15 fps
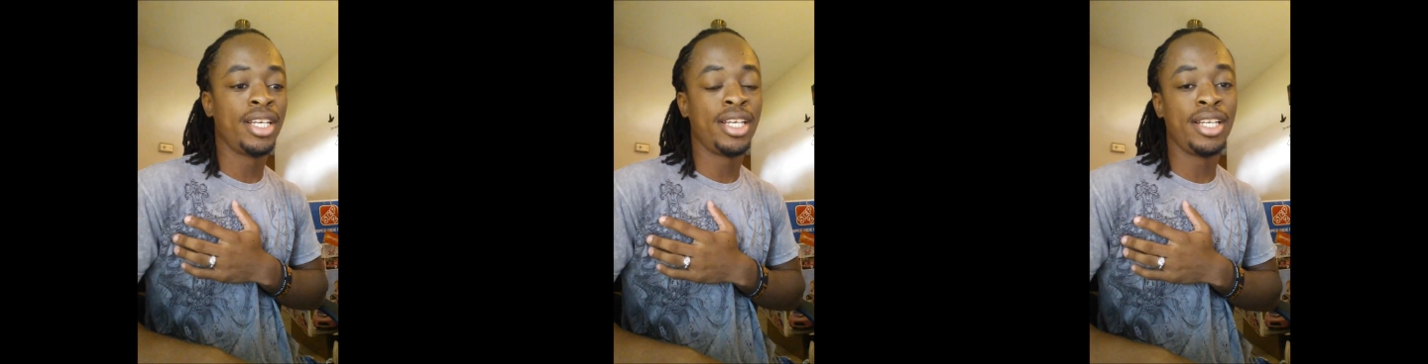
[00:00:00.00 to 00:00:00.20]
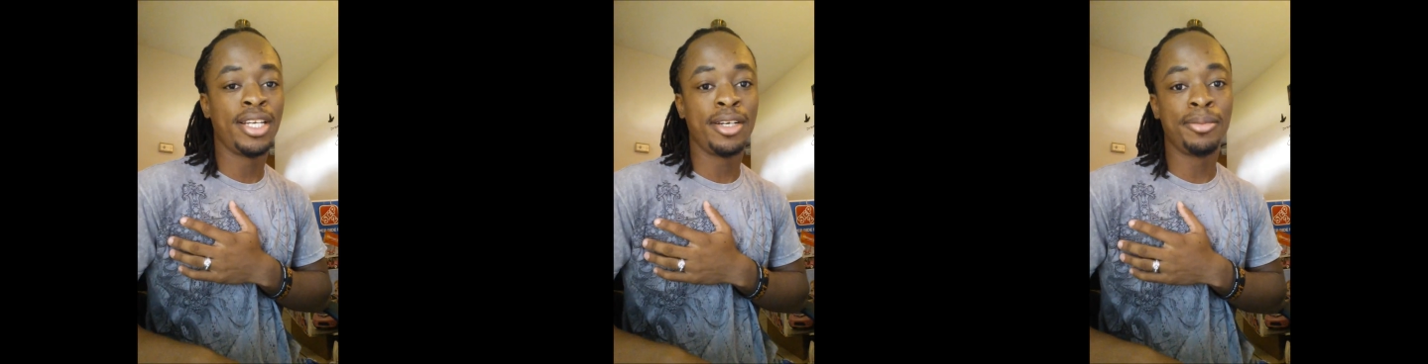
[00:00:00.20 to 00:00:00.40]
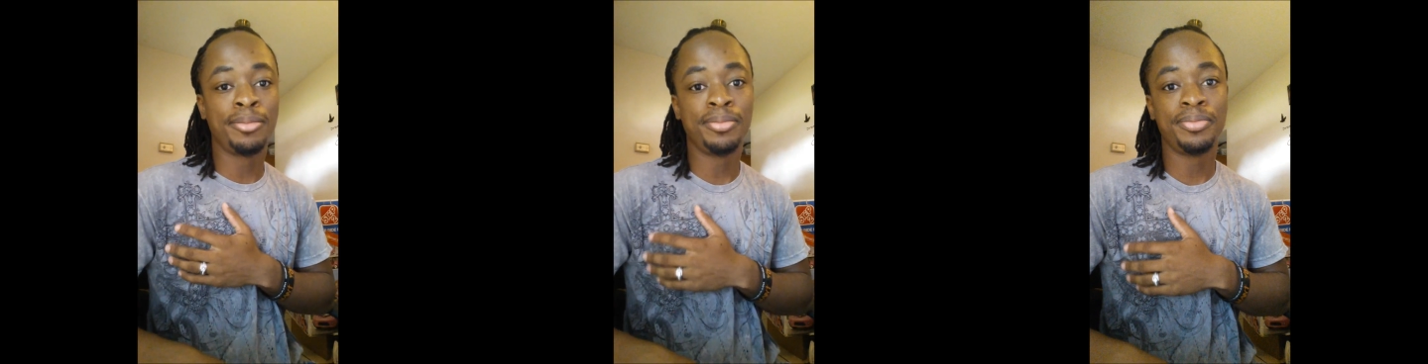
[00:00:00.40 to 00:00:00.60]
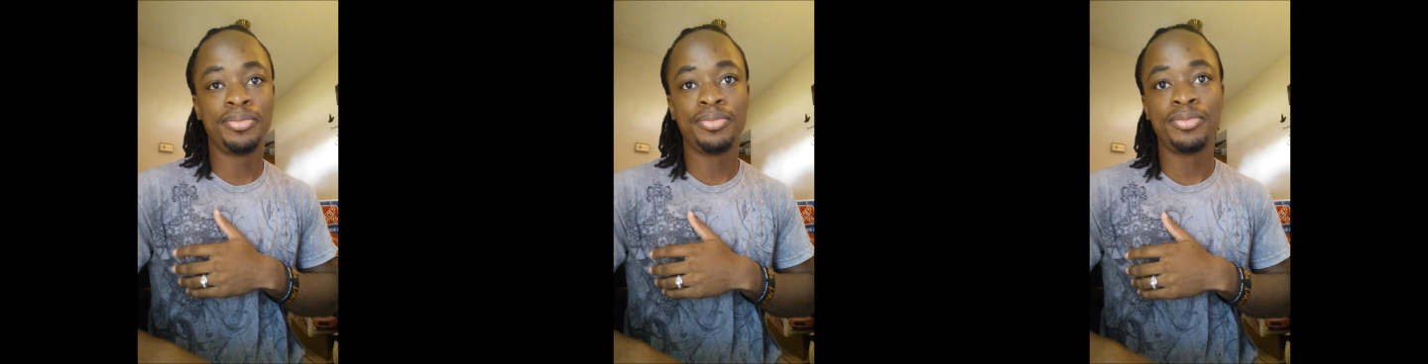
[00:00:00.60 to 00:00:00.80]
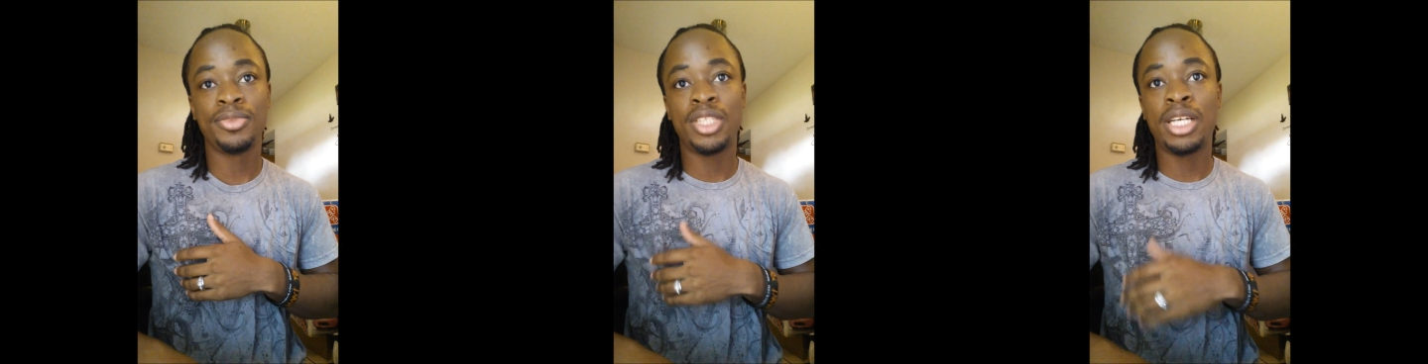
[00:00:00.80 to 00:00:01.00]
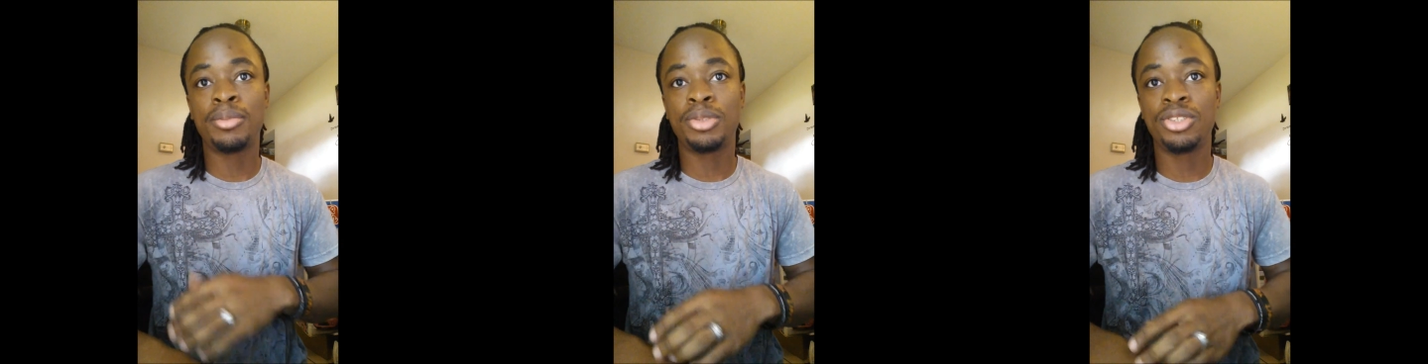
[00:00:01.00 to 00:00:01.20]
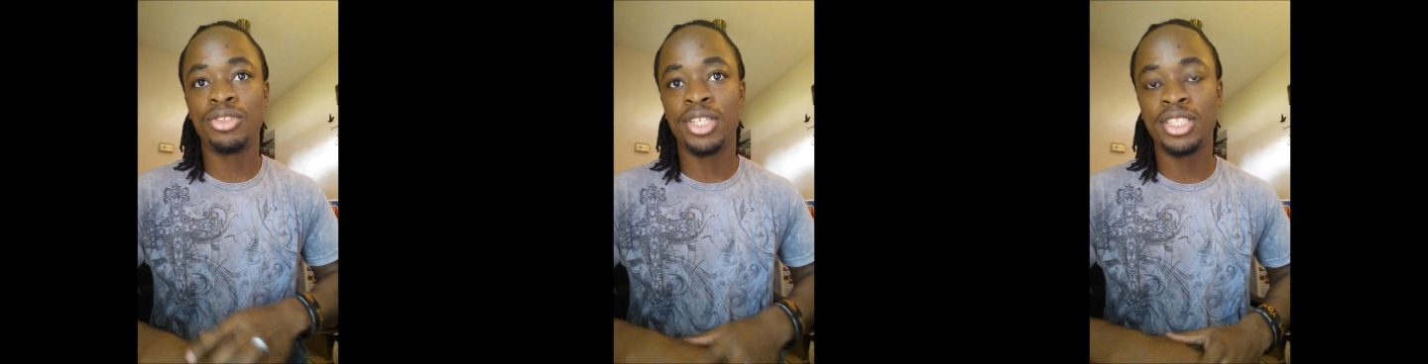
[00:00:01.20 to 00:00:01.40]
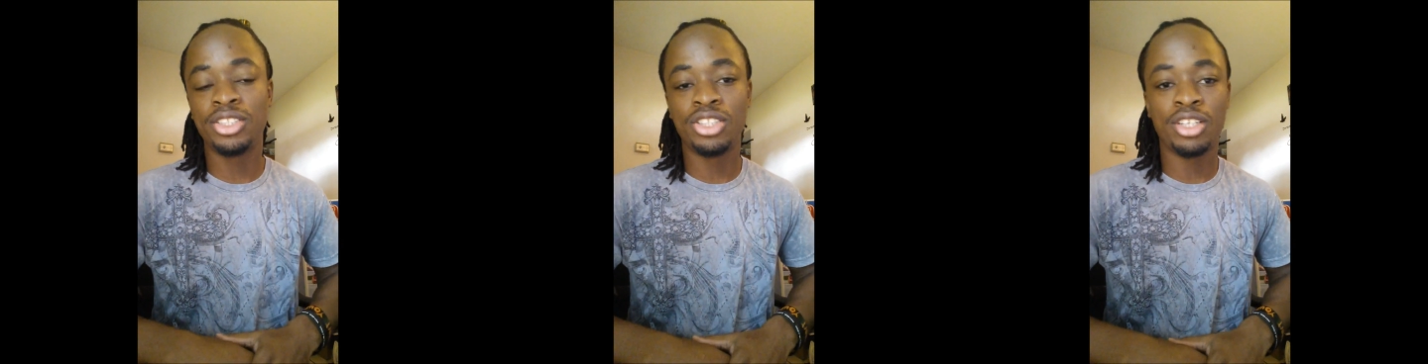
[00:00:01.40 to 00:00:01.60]
And um,
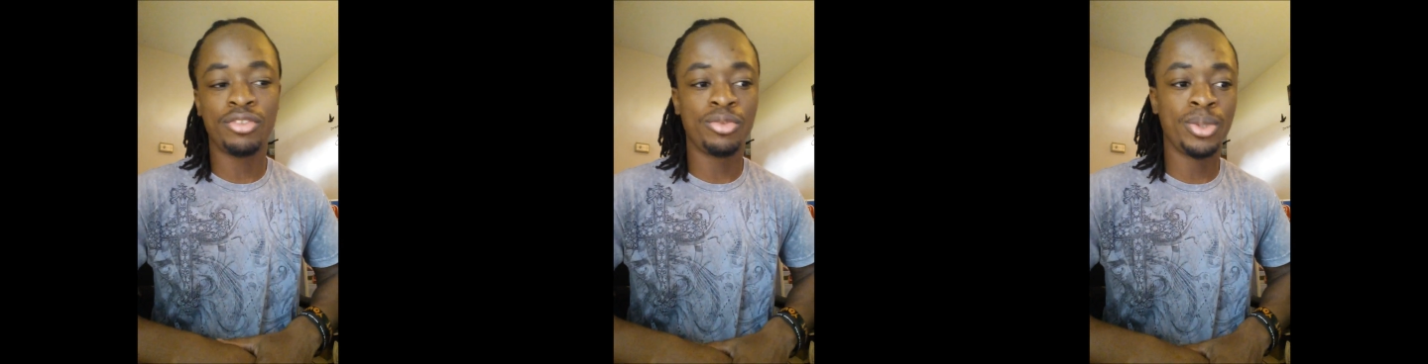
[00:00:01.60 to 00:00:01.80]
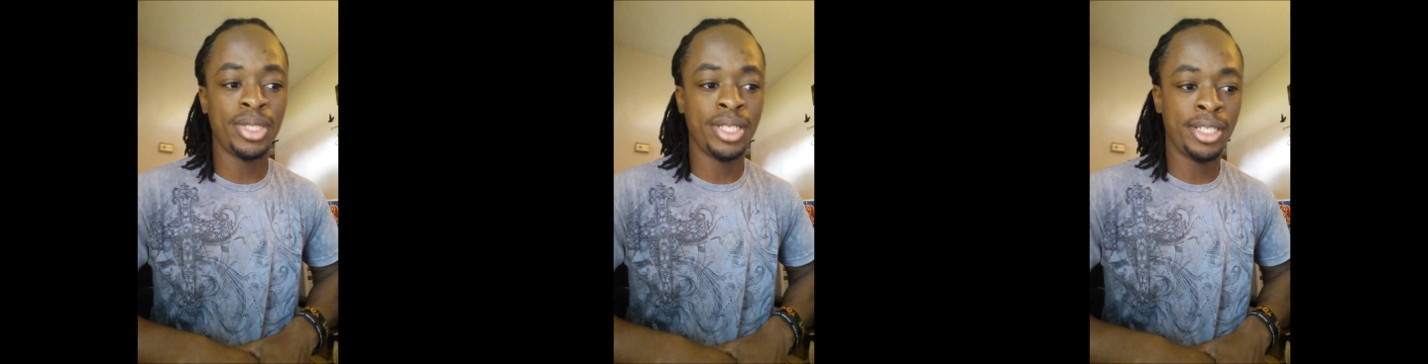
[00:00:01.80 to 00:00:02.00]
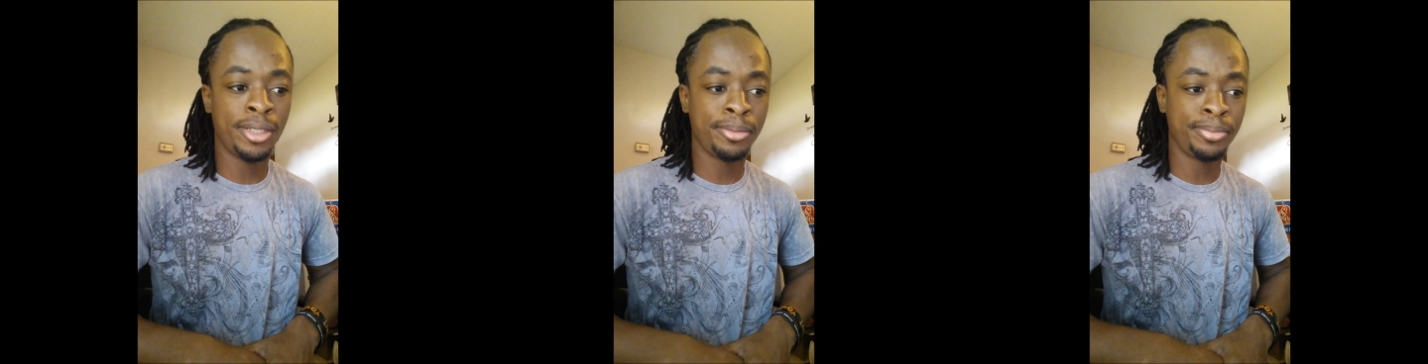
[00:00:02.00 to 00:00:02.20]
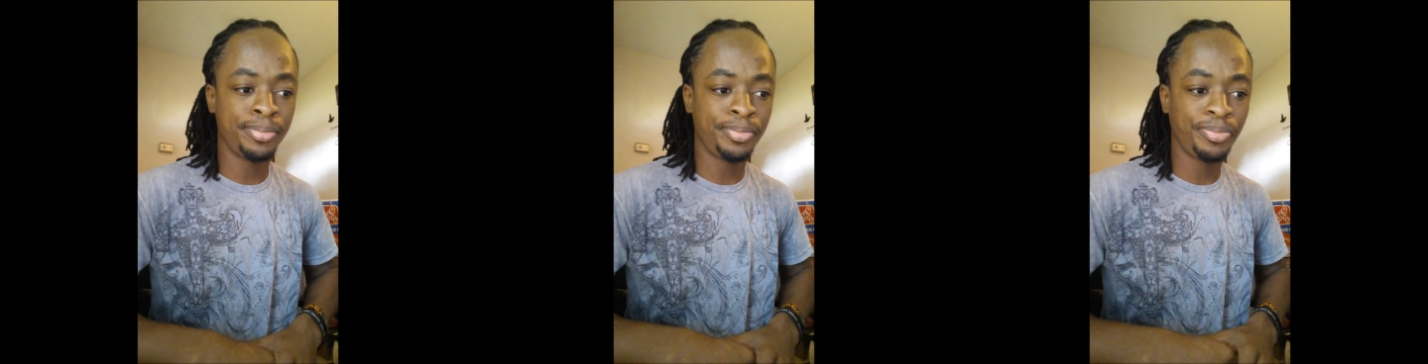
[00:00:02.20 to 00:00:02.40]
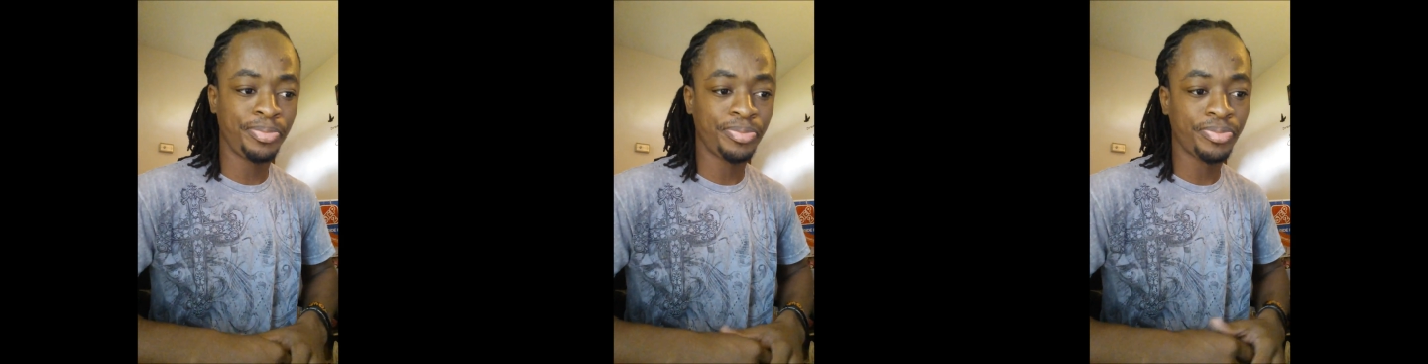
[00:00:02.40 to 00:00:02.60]
episode ends off with um,